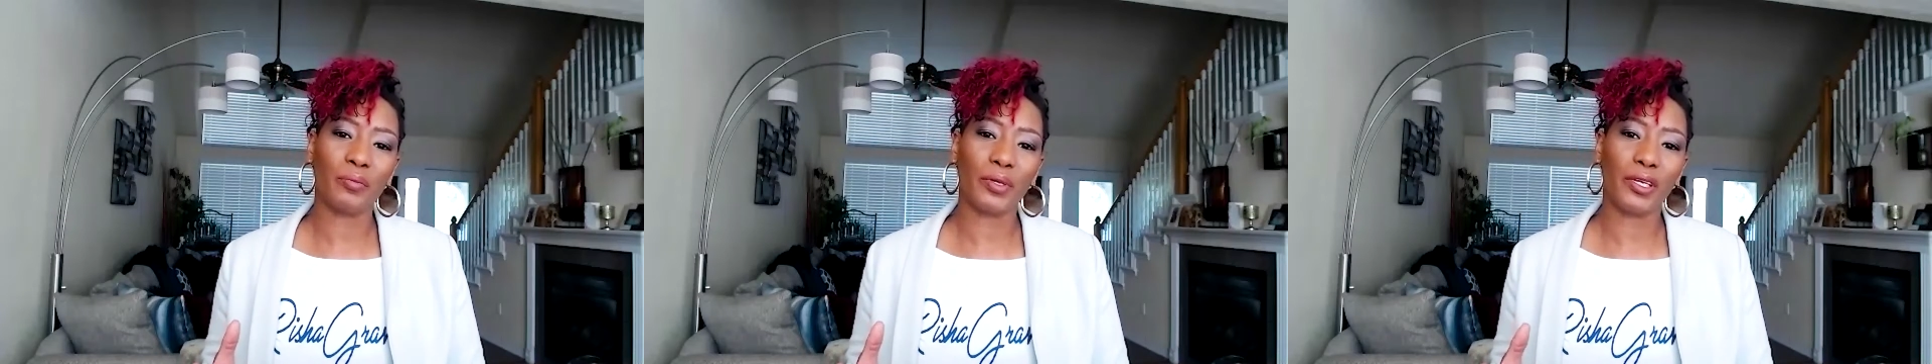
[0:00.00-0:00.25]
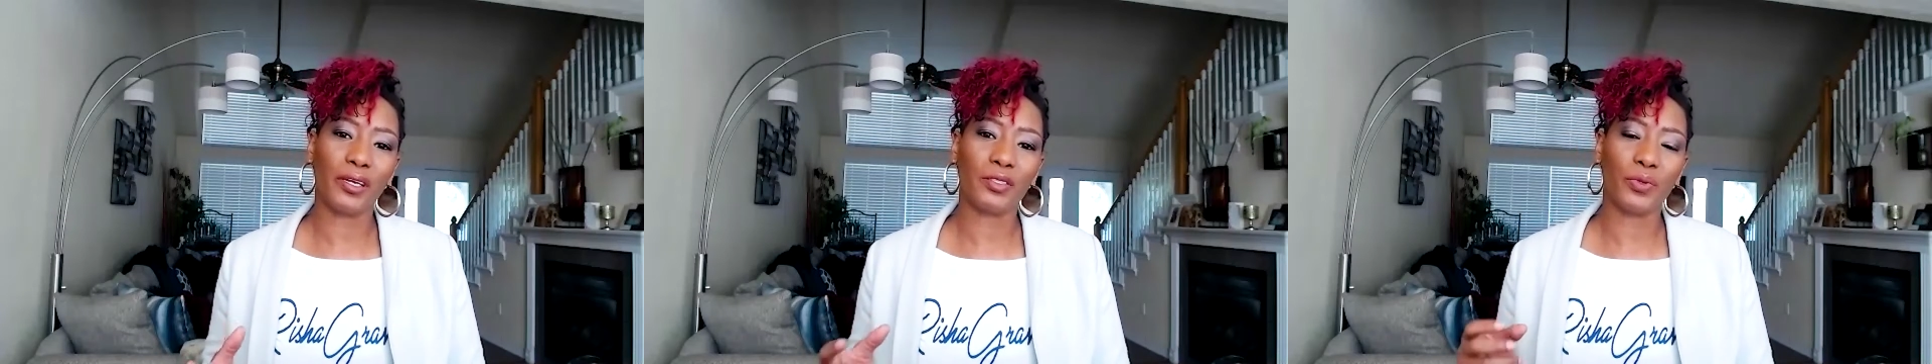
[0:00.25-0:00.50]

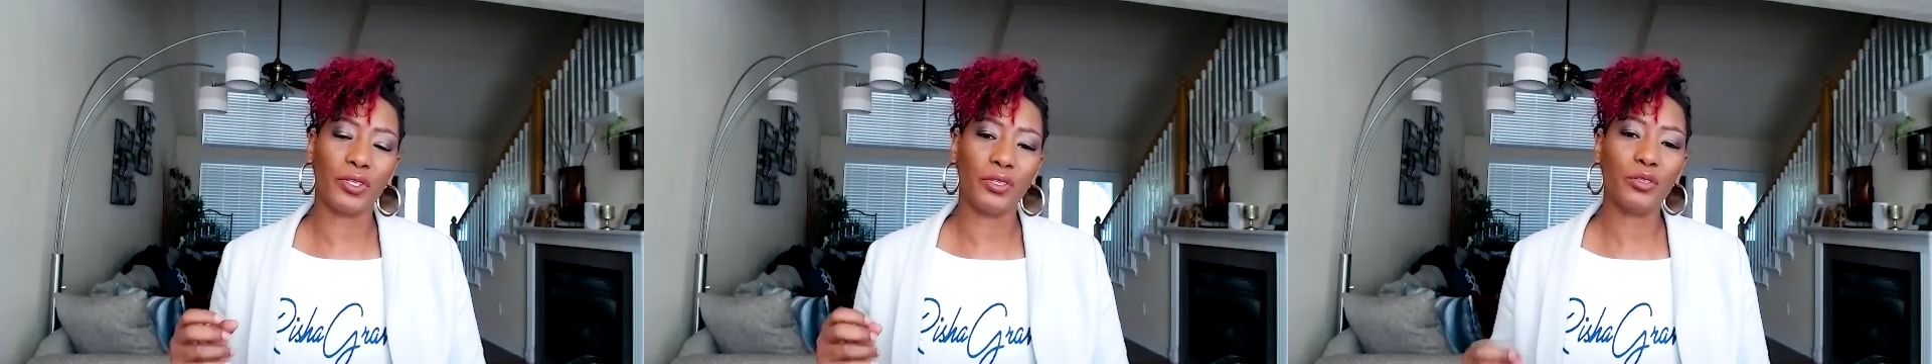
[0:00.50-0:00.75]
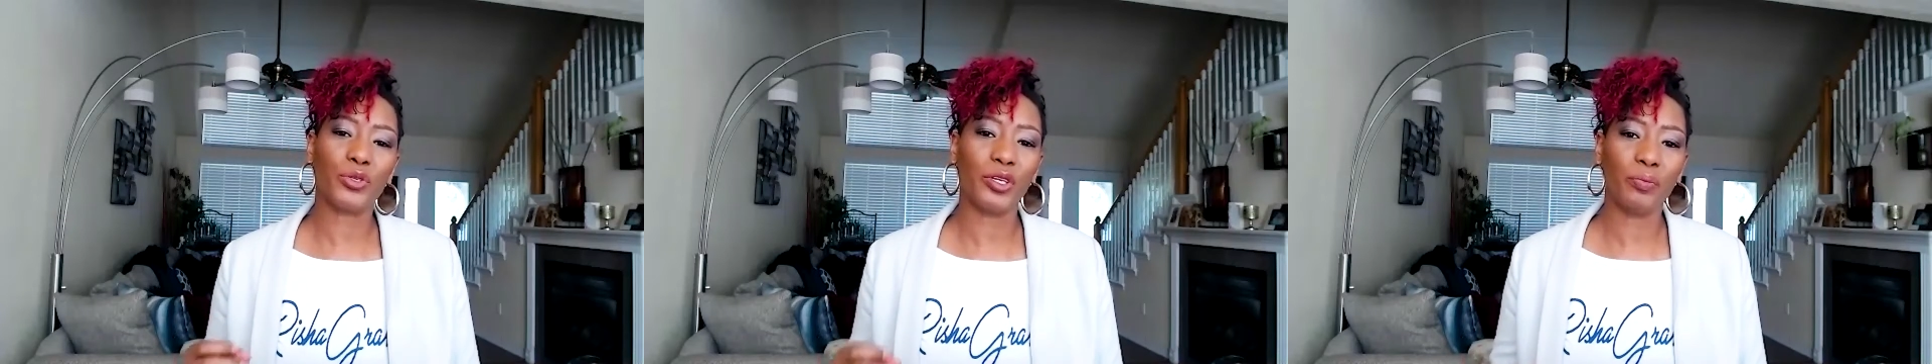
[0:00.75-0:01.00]
because when you
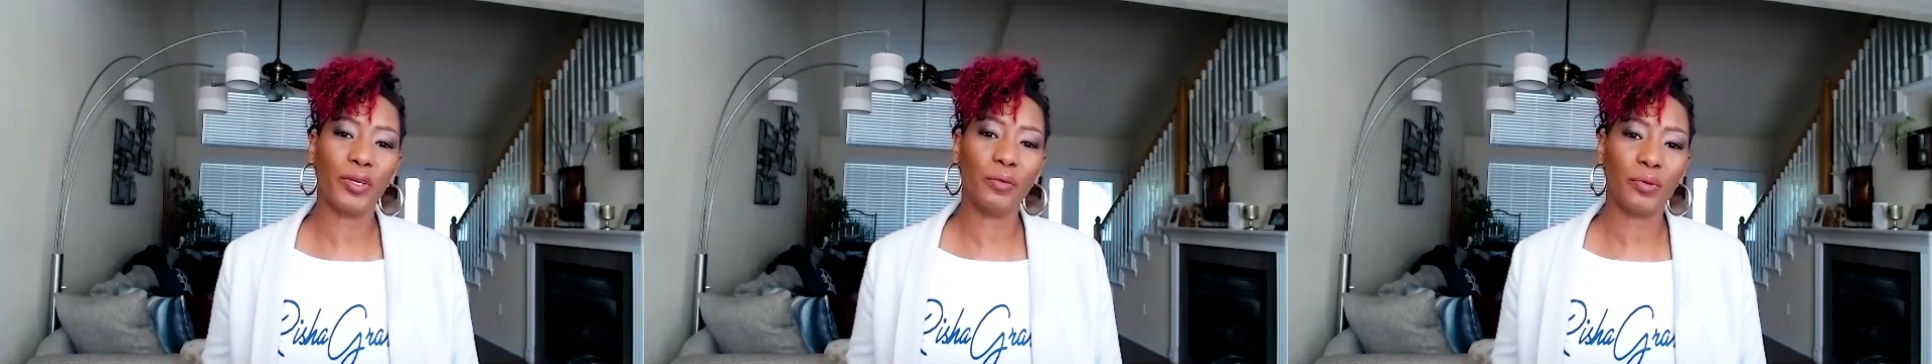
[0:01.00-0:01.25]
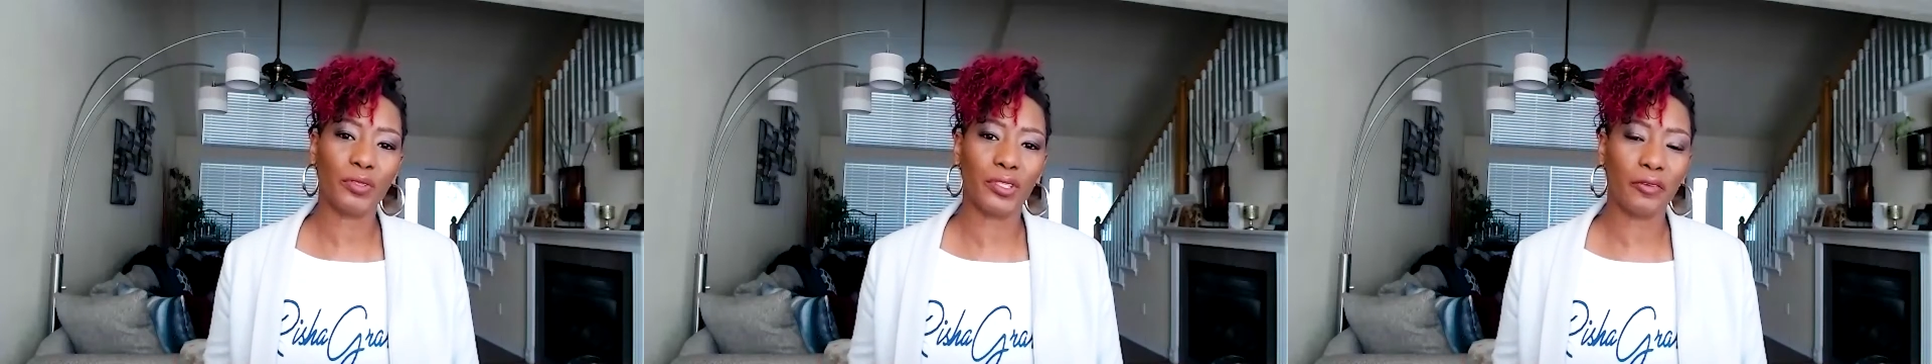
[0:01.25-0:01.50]
treat
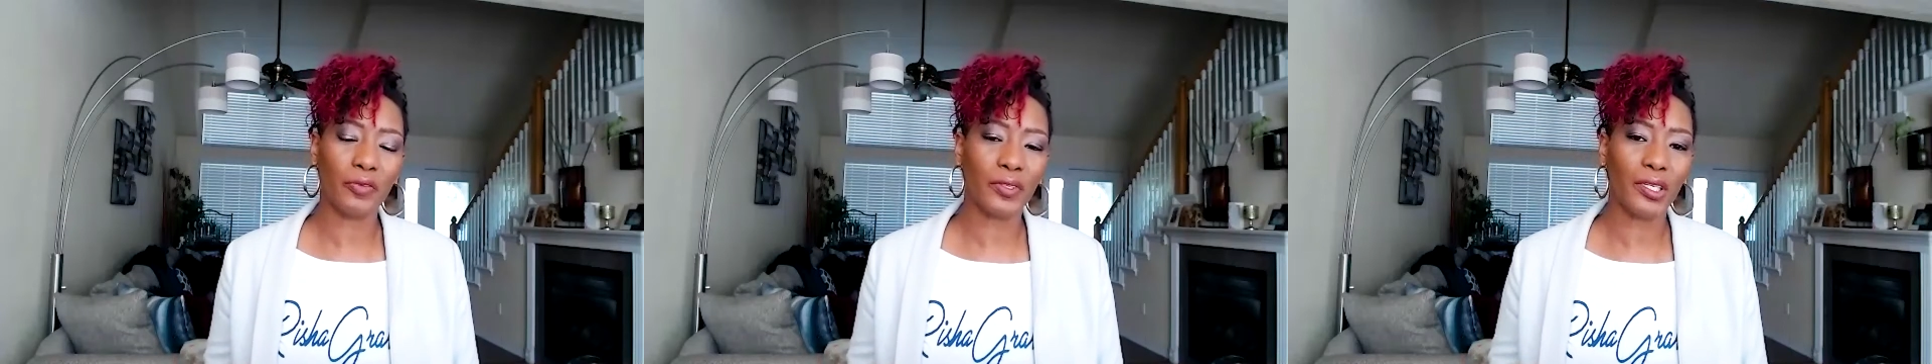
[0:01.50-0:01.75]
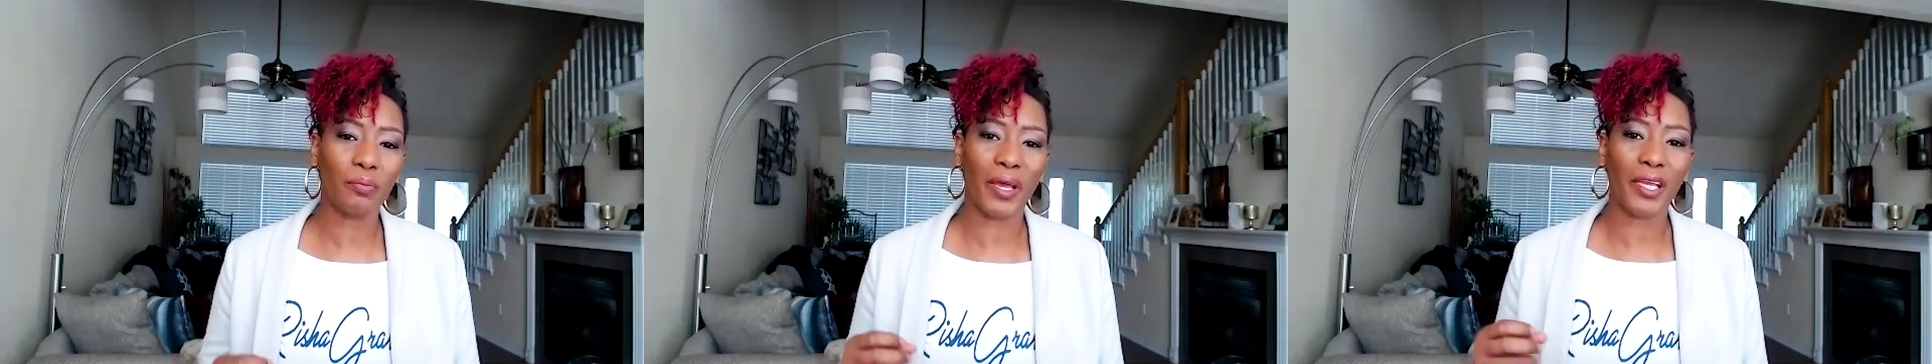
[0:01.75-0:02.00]
people
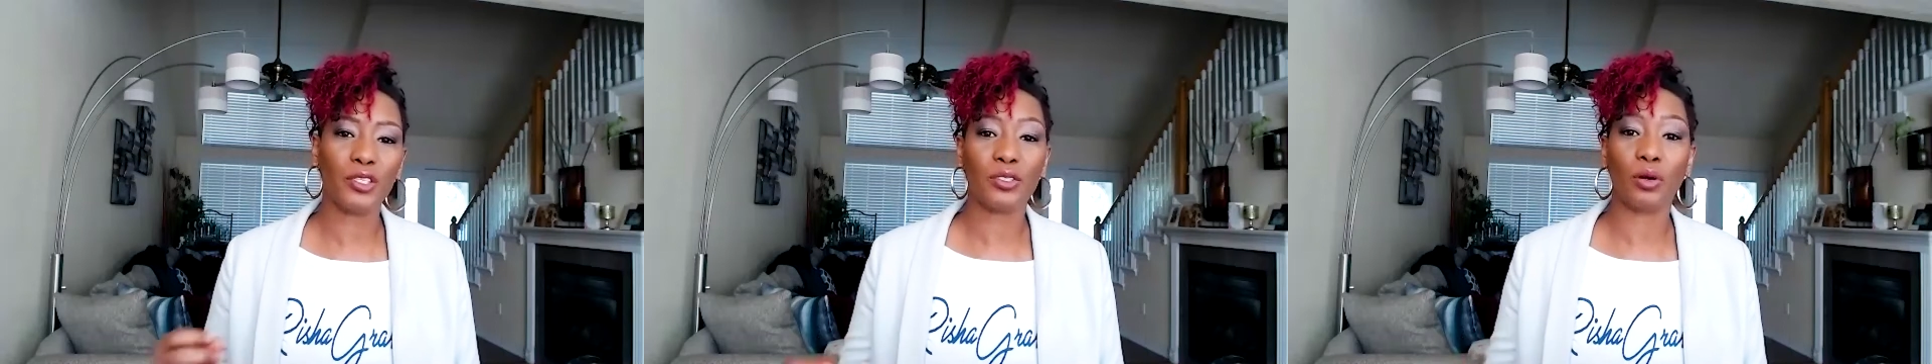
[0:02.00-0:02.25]
differently based